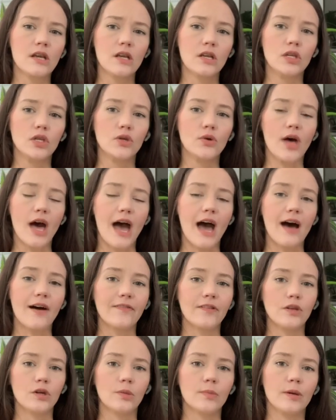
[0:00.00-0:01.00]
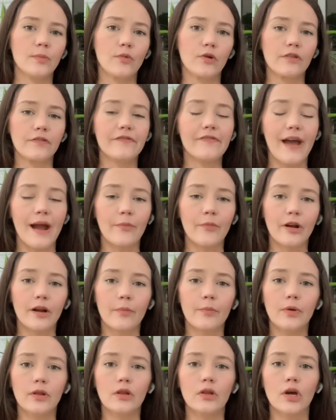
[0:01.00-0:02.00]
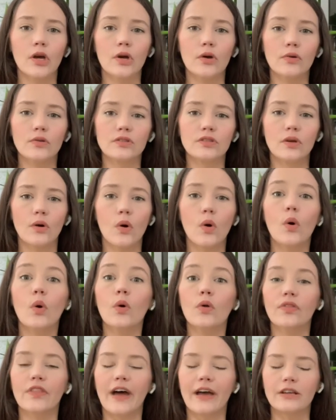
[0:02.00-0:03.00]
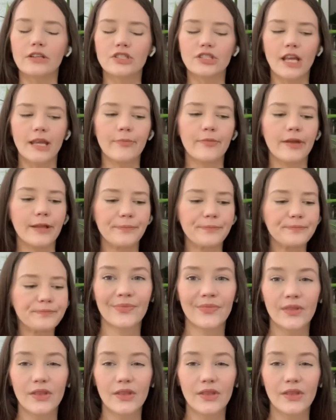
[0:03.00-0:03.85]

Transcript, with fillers: You'll have a little bit more fabric below to hold that shape in.